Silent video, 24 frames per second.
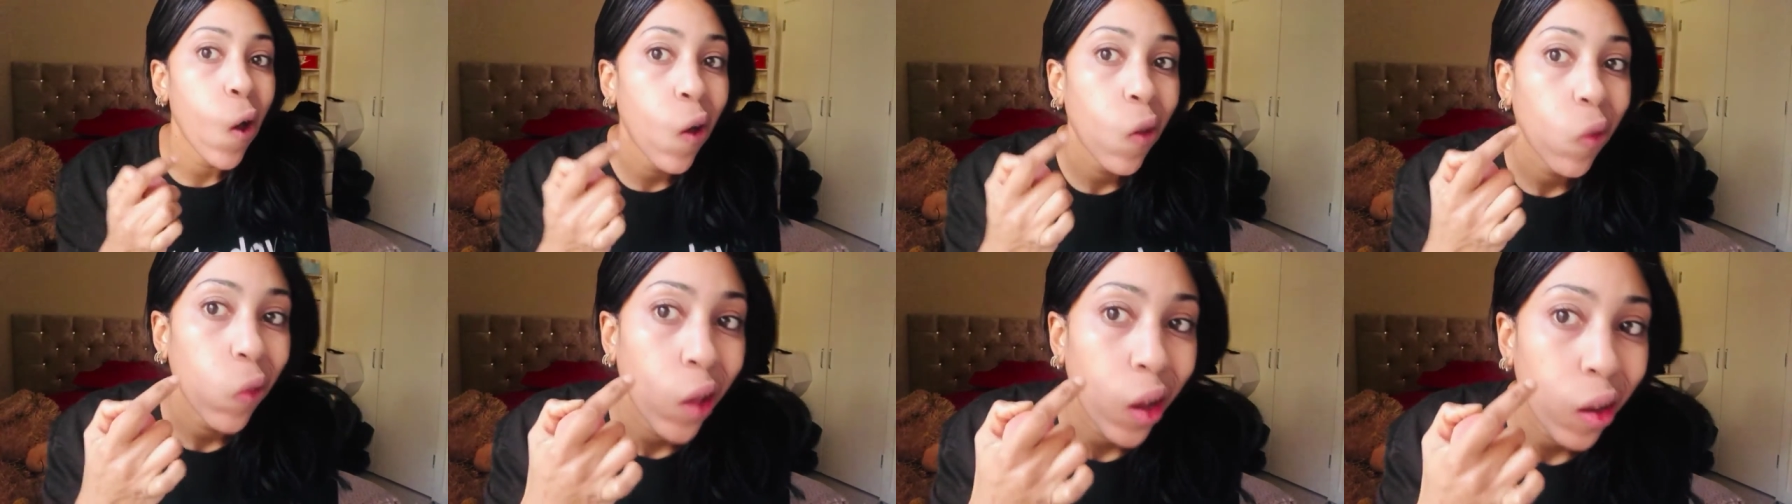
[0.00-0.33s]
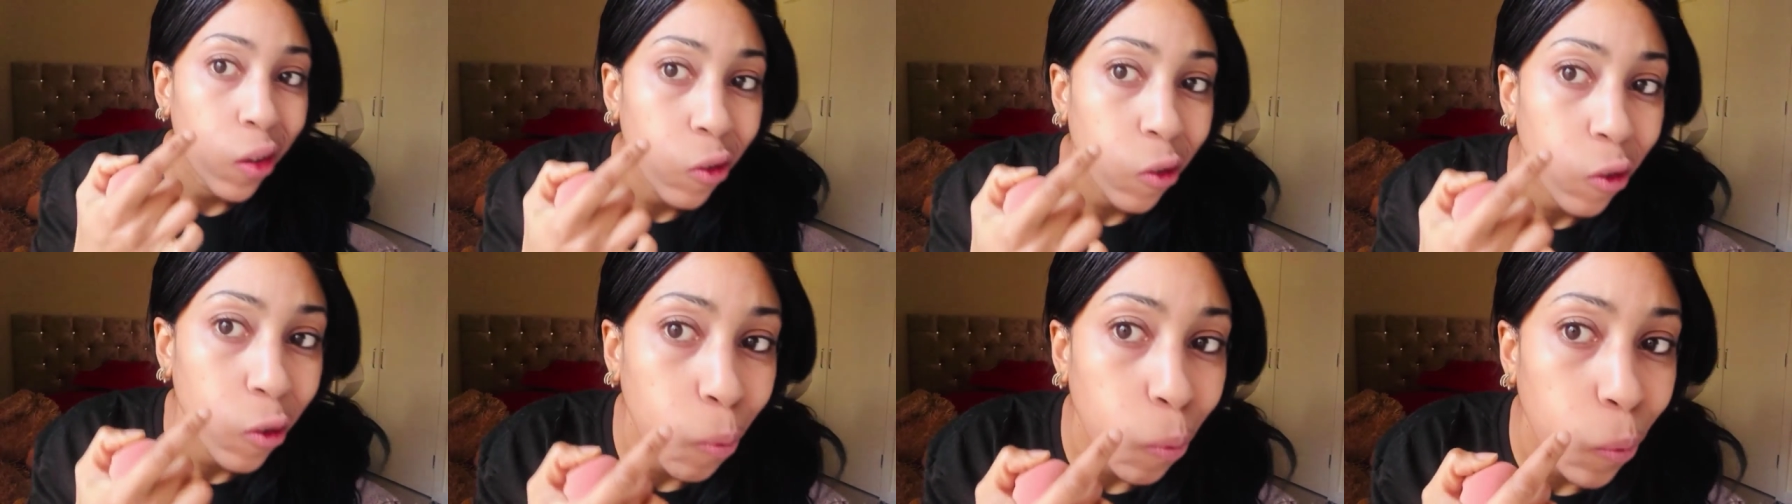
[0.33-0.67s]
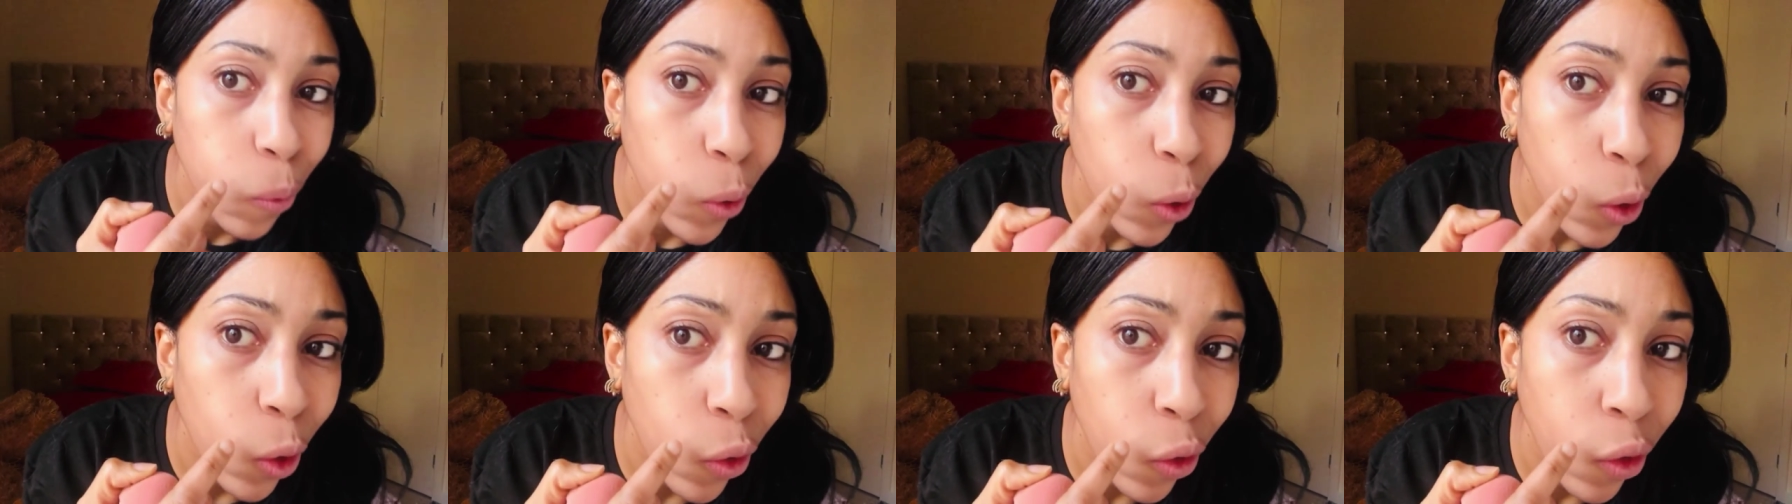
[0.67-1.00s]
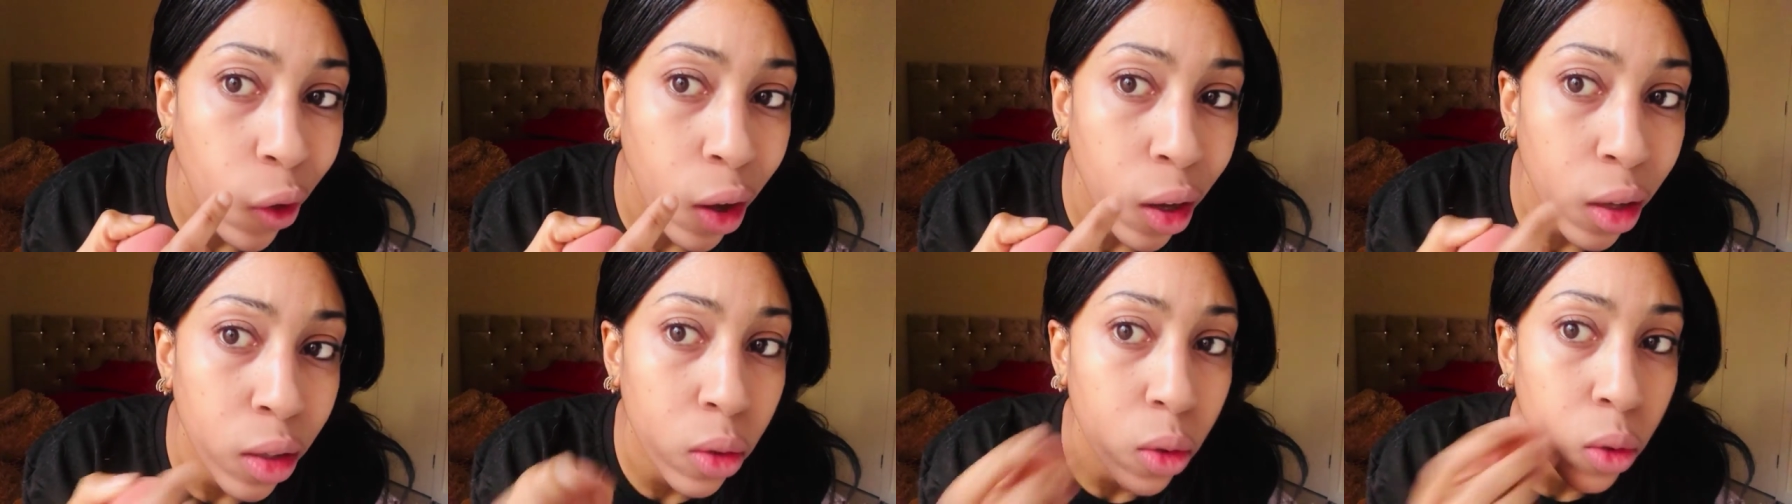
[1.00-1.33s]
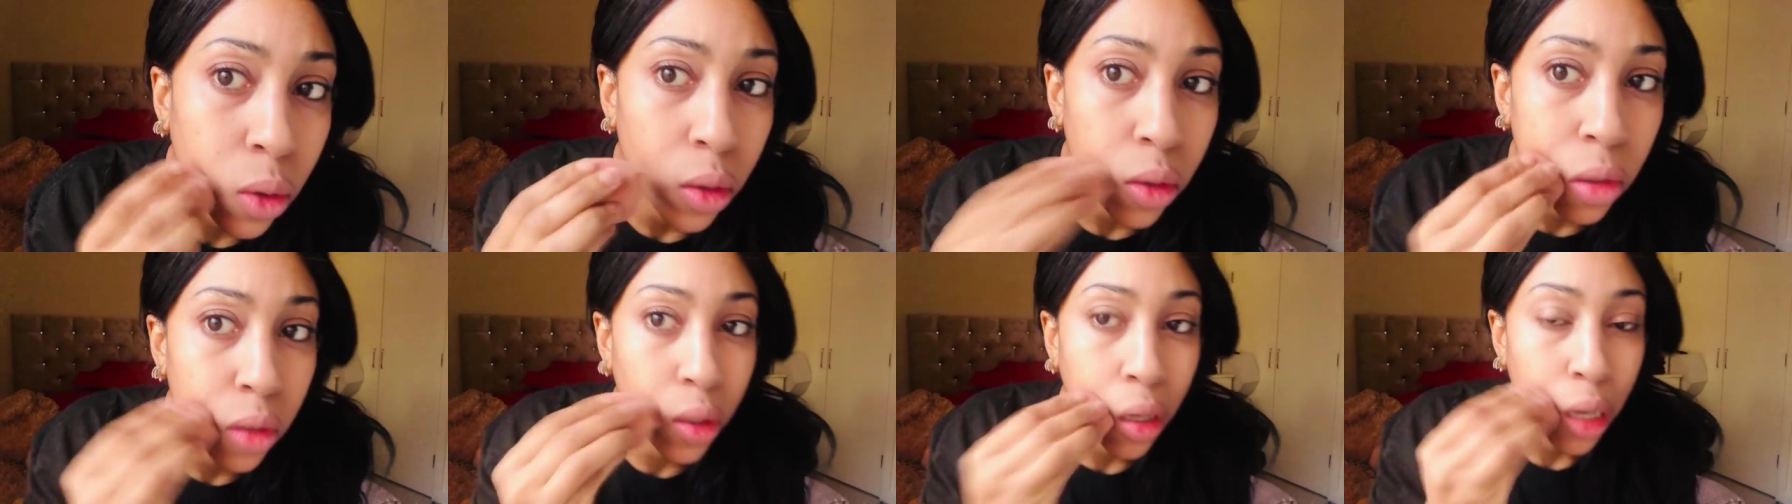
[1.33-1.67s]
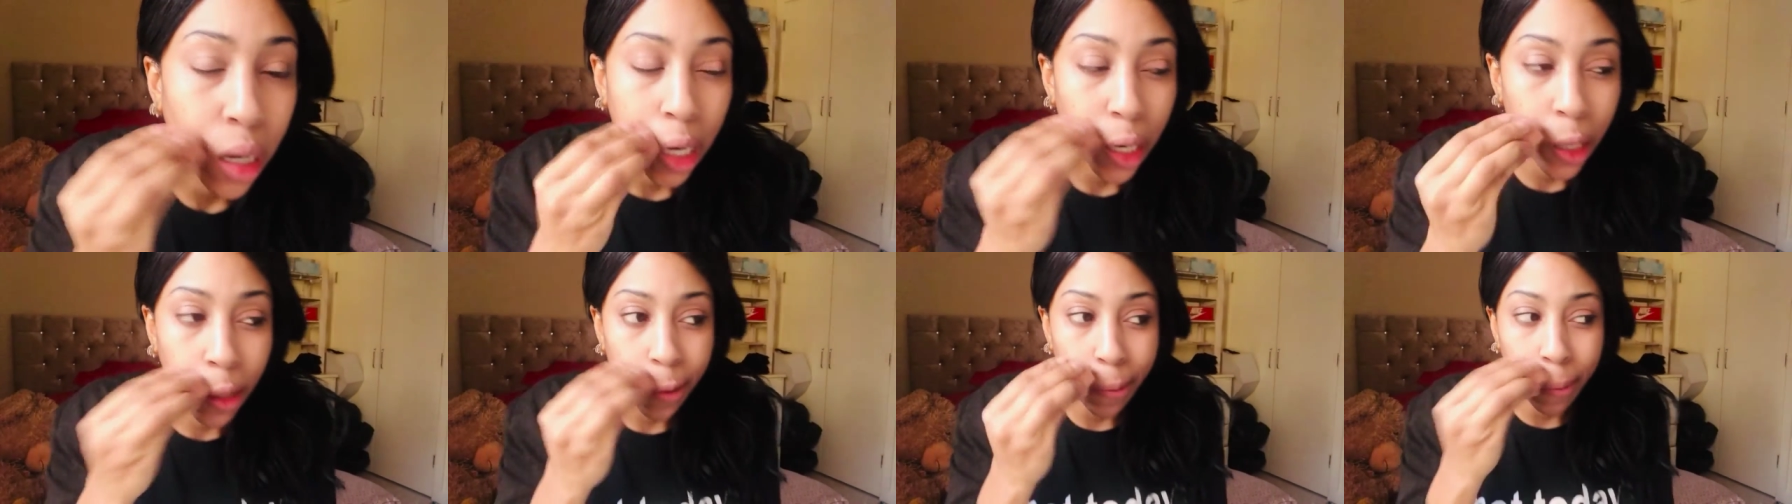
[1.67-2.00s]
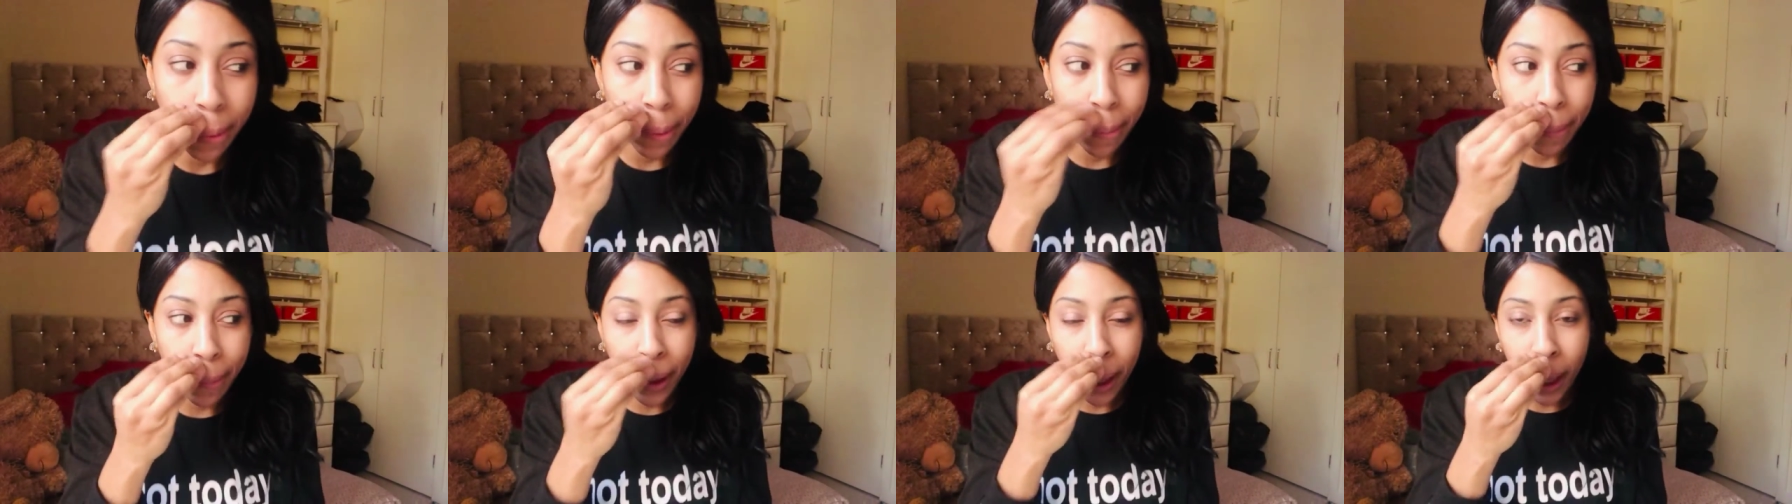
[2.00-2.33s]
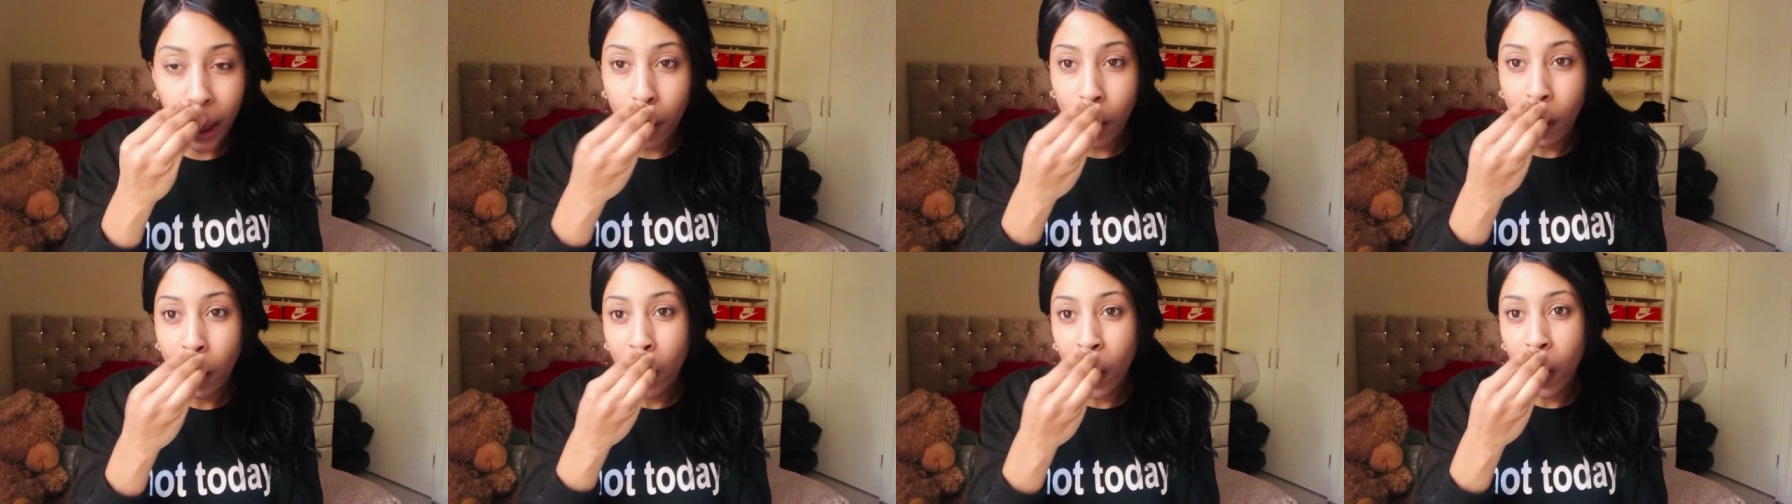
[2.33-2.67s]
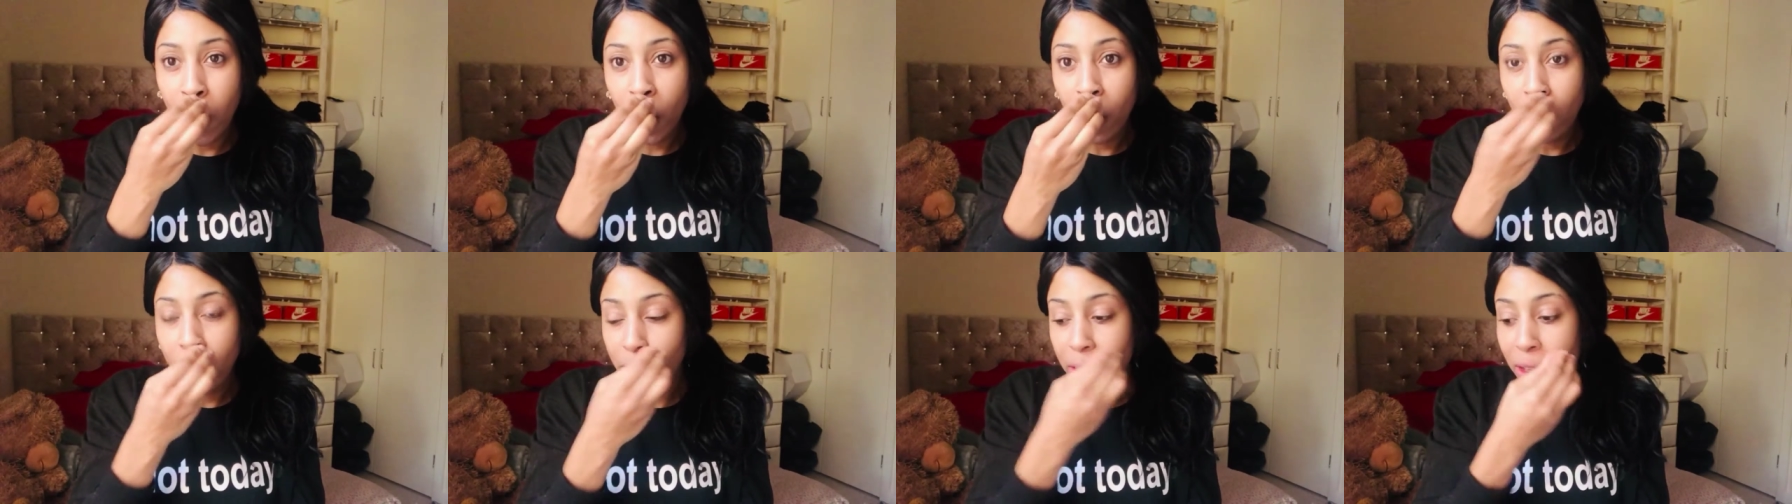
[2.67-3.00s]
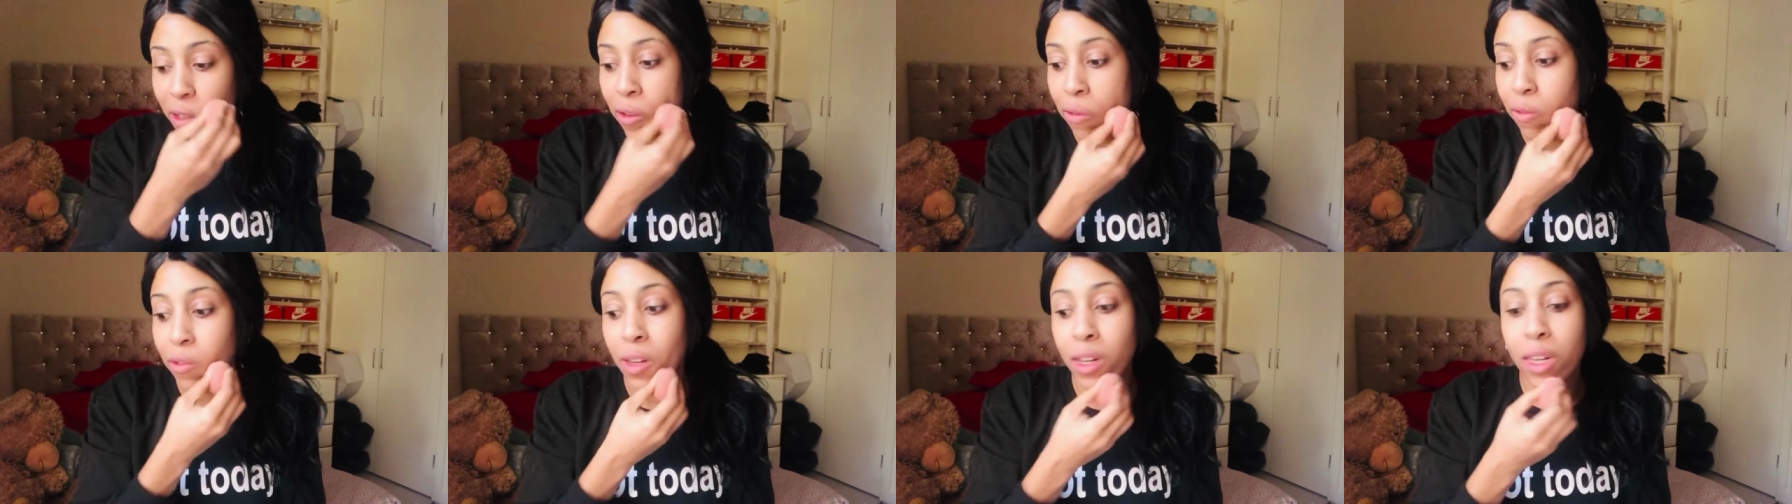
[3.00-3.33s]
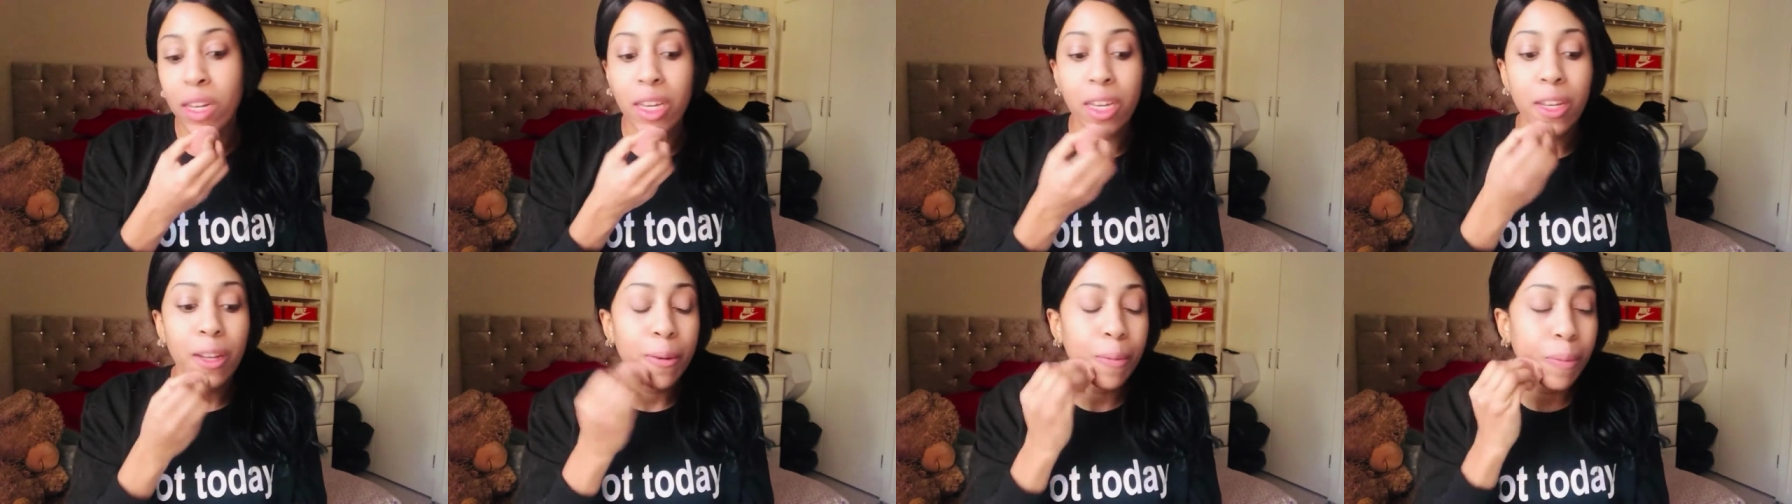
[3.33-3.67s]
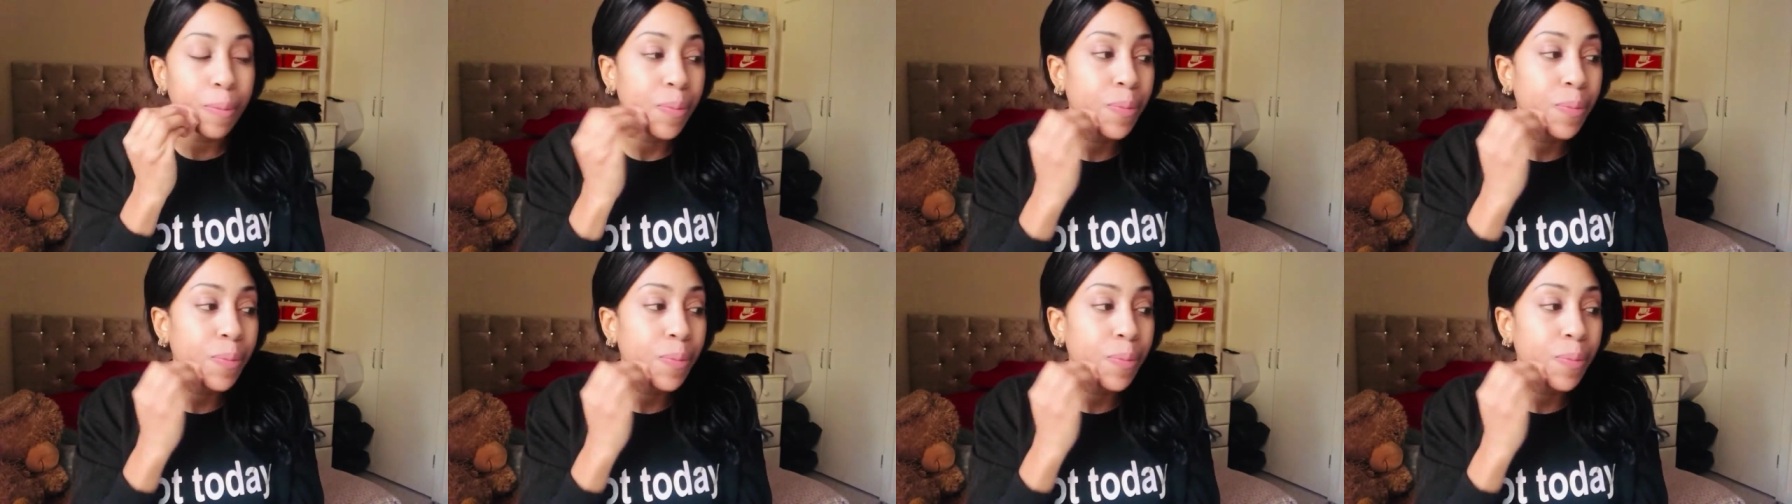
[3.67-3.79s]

that spot that I got is cleared up a bit thankfully